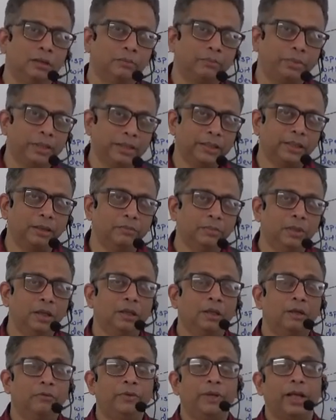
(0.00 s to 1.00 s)
prism
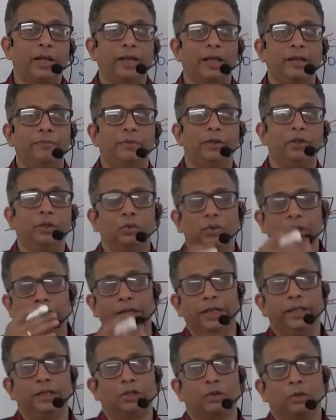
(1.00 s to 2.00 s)
we are able to
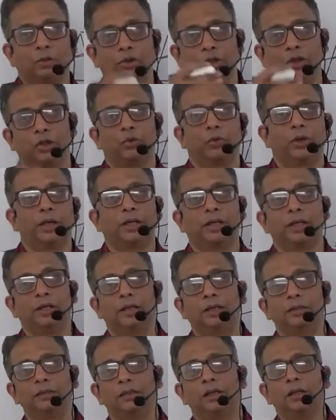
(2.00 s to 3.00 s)
see its constituent
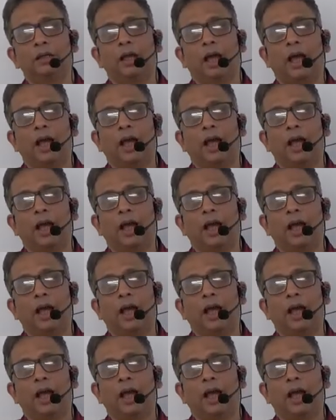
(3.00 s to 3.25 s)
colors,